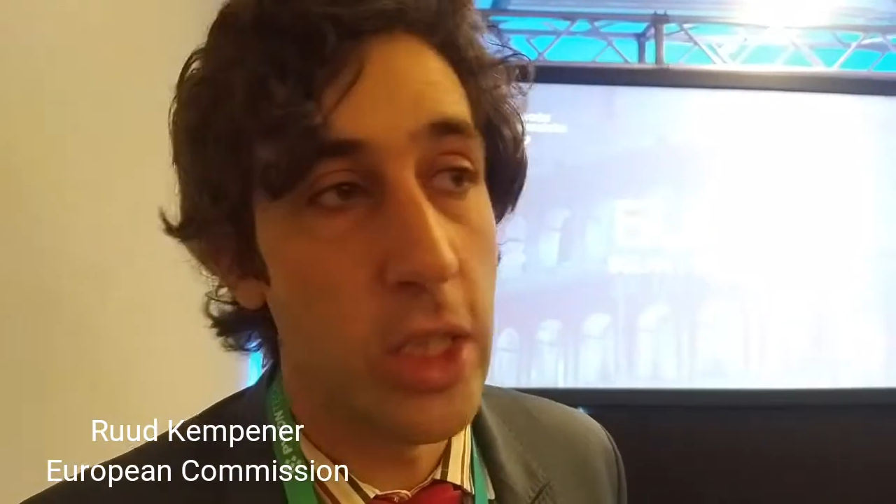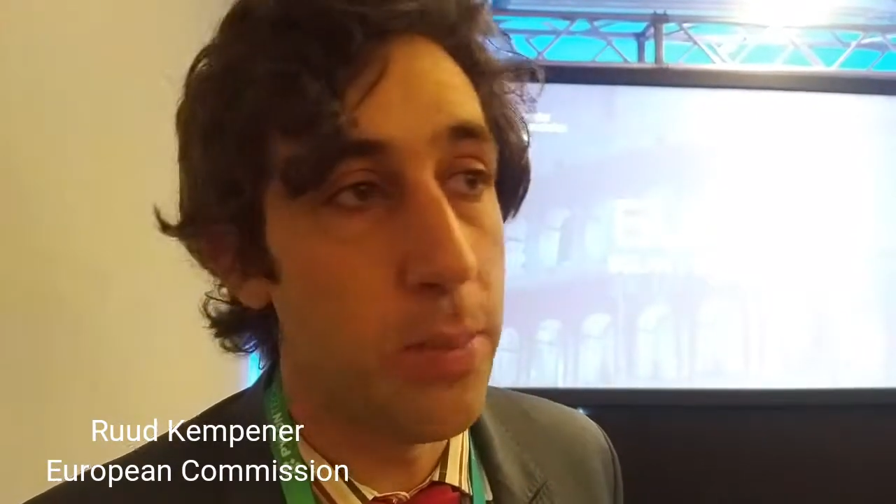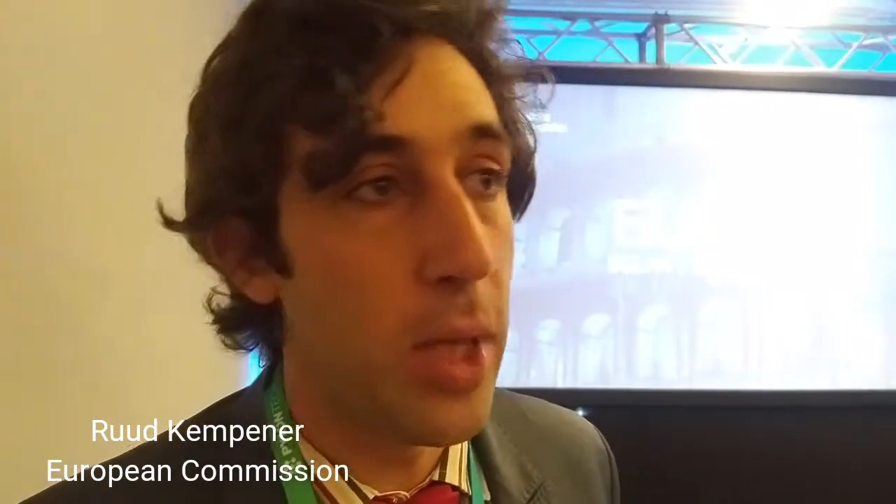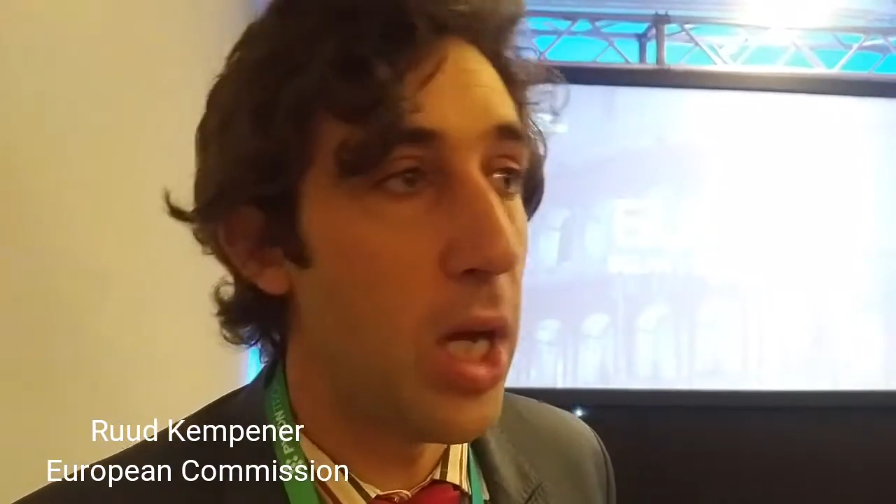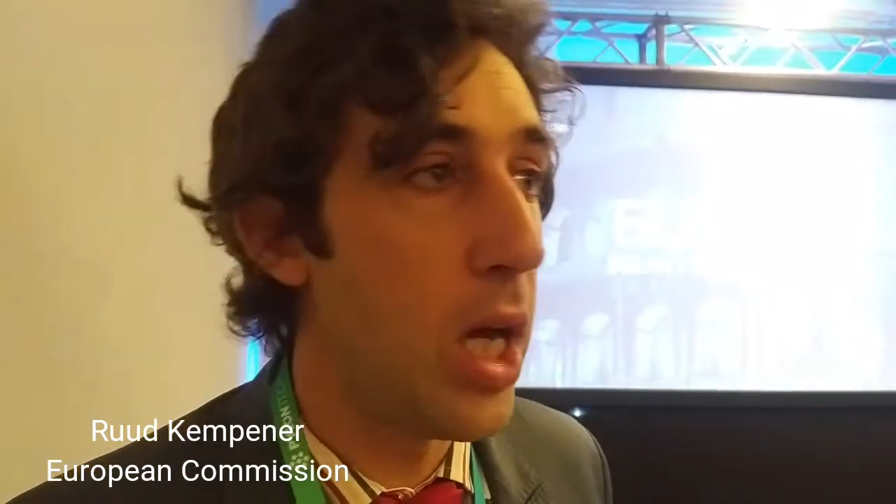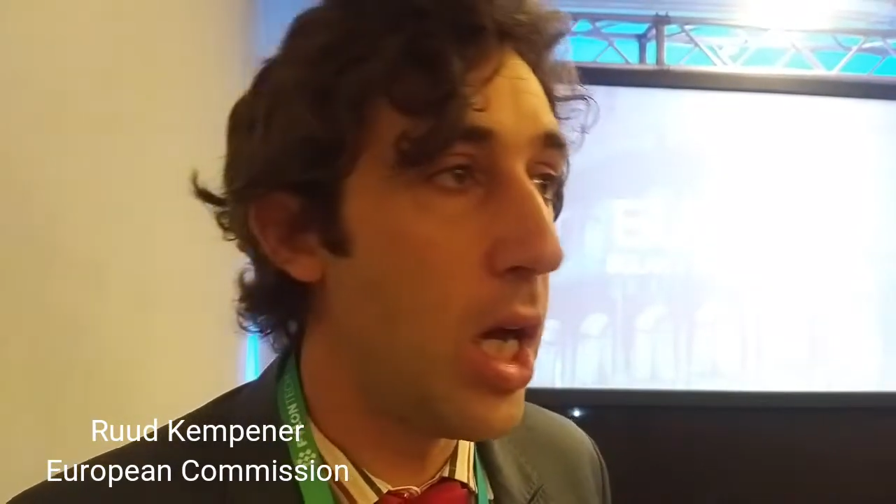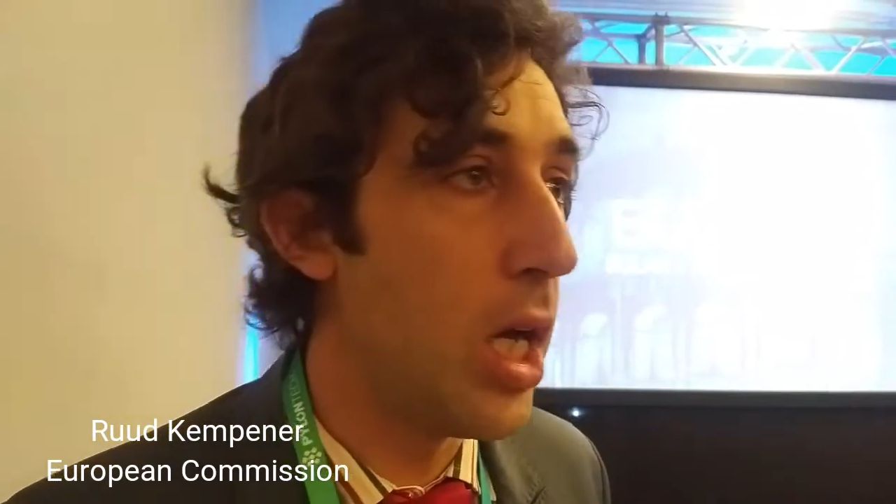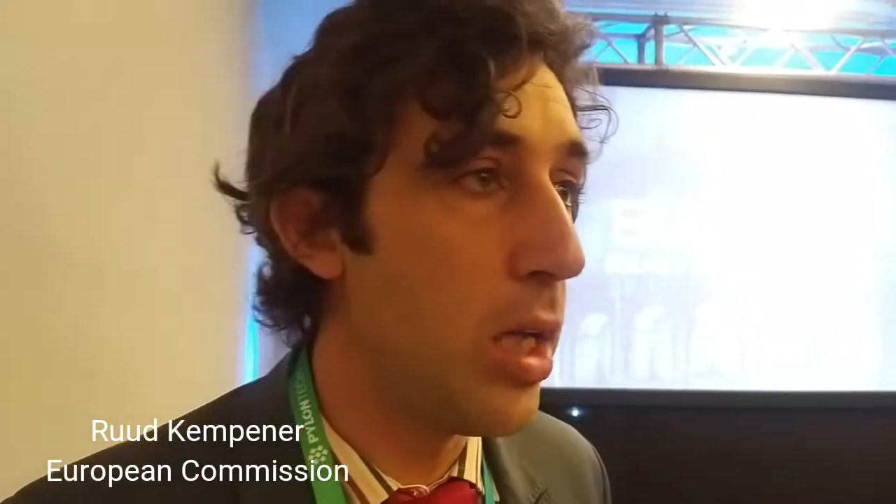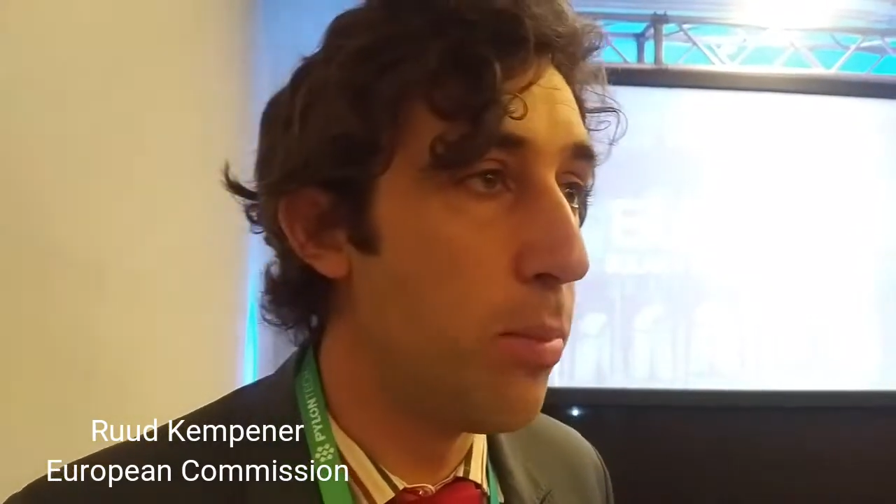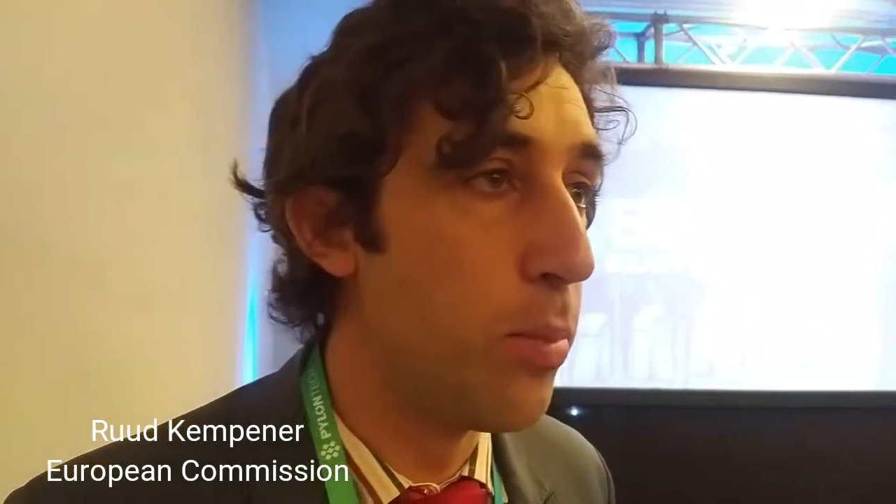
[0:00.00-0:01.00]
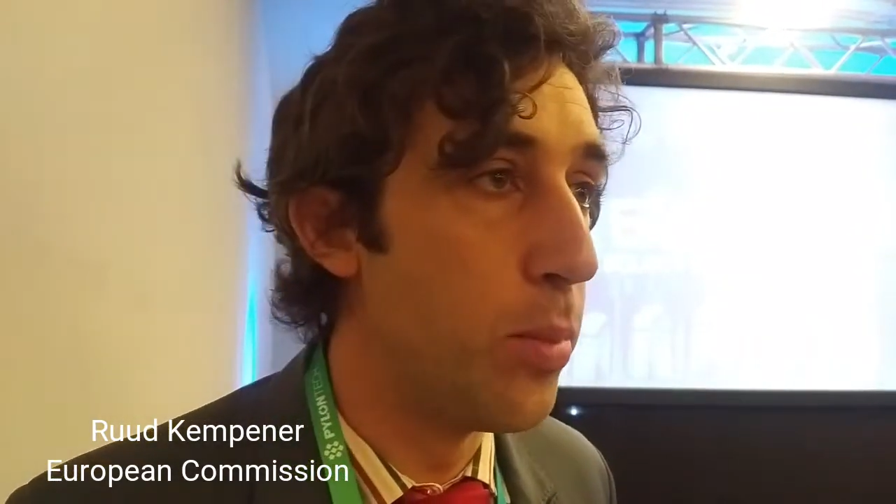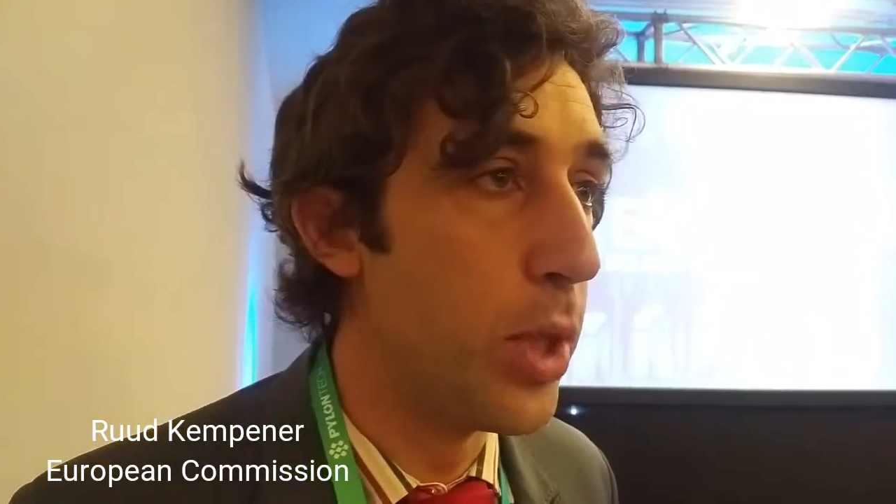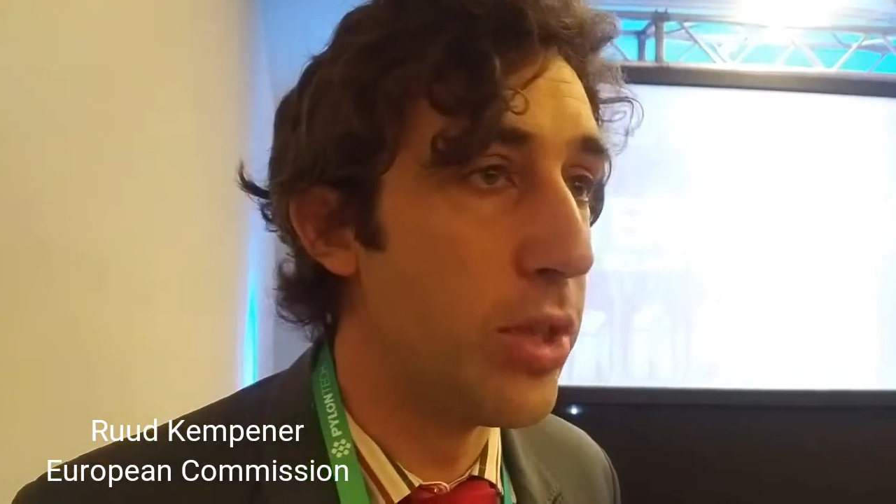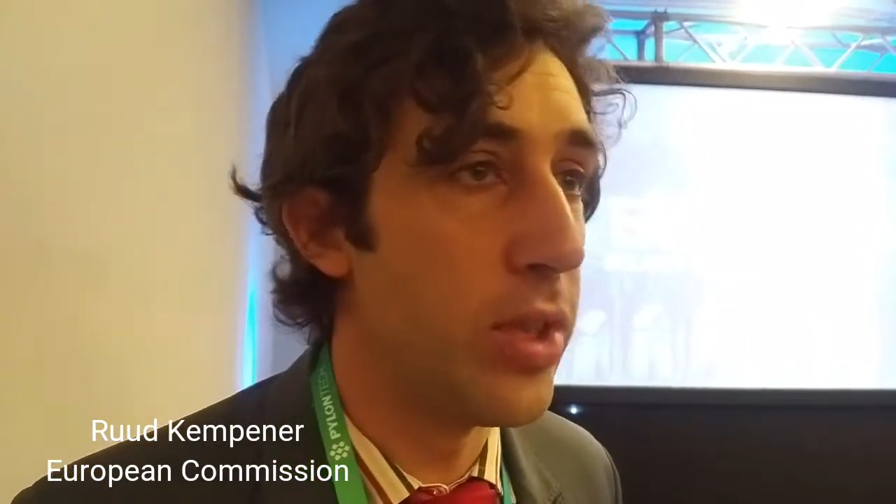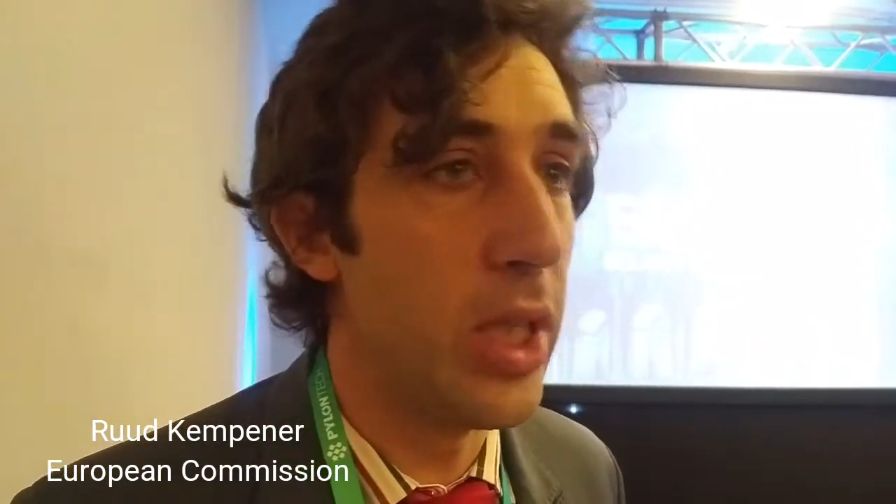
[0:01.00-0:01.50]
Japan,
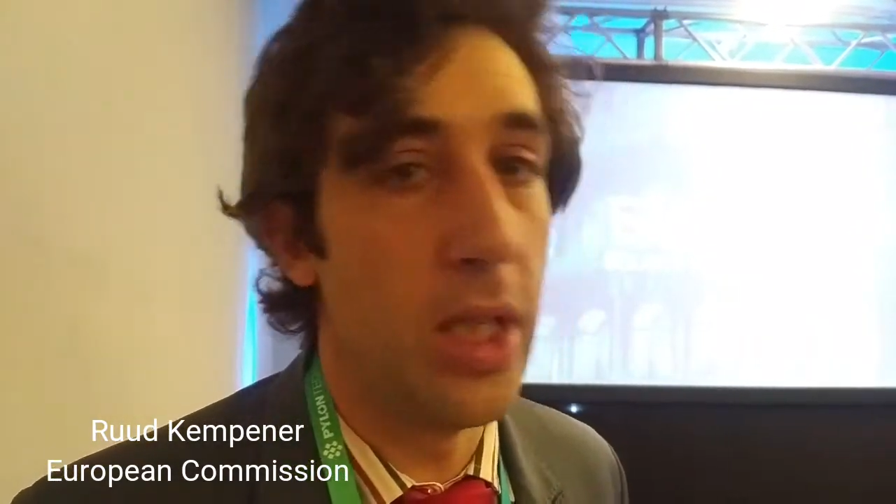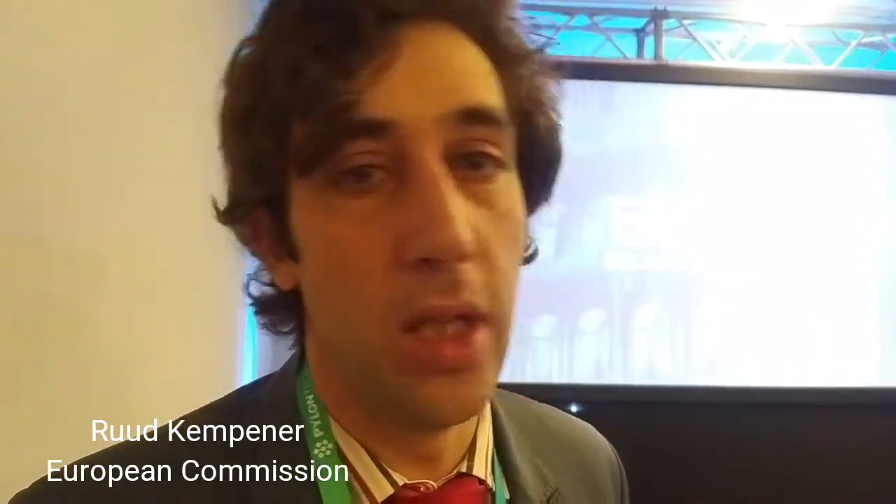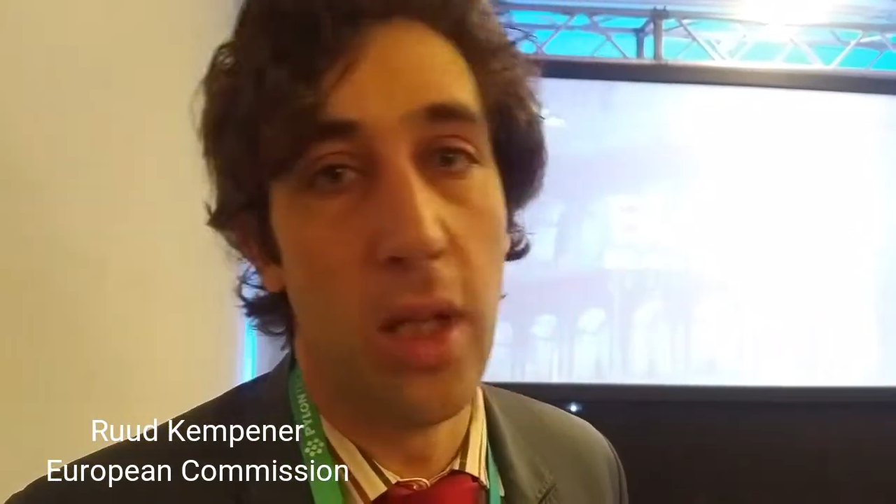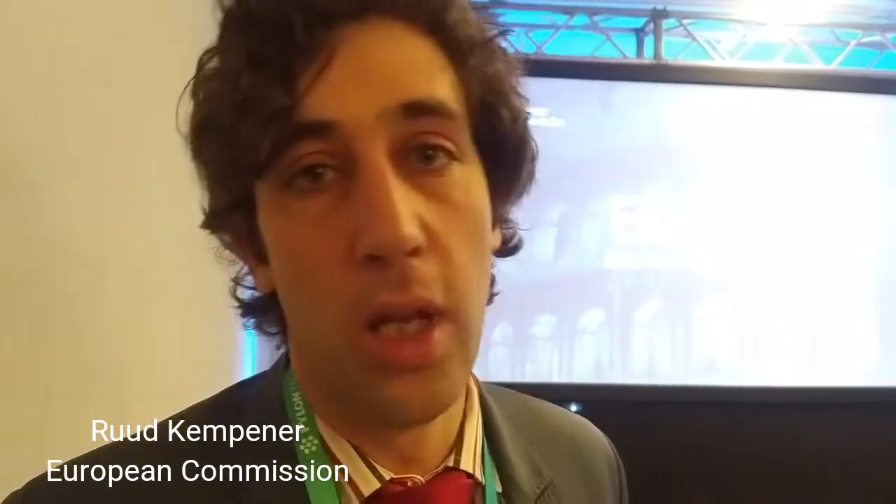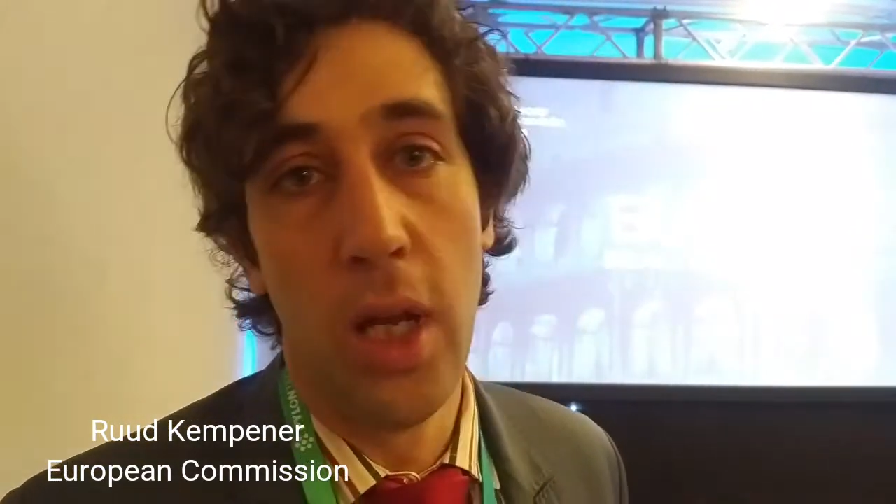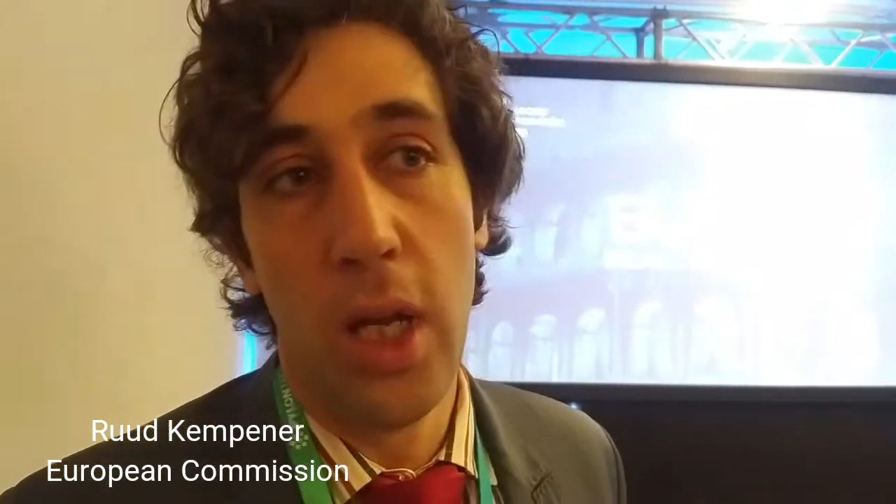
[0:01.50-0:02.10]
Brazil,